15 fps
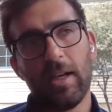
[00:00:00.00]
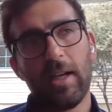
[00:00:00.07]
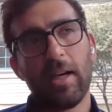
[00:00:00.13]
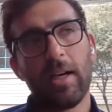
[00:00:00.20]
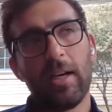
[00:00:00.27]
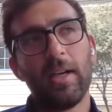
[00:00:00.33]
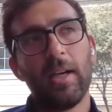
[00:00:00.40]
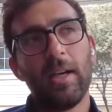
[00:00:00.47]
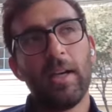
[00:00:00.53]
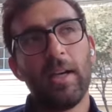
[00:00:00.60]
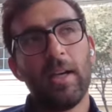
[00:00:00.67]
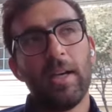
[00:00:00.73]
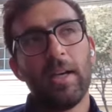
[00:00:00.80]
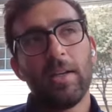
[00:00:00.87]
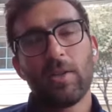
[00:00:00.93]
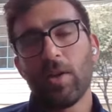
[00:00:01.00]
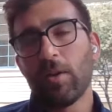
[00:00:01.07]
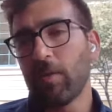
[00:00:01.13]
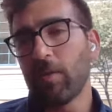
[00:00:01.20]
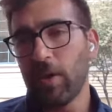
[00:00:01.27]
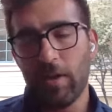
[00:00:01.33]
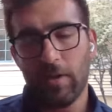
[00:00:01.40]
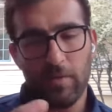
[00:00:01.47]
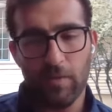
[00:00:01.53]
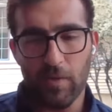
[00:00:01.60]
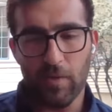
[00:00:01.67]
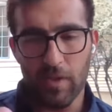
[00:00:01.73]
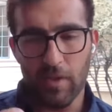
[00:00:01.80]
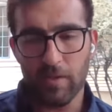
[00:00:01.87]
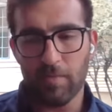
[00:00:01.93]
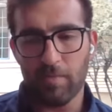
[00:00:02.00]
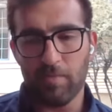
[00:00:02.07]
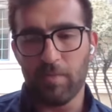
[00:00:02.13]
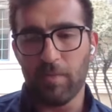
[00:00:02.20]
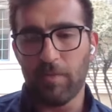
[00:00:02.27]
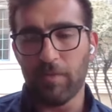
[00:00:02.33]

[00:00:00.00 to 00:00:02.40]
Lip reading: And so for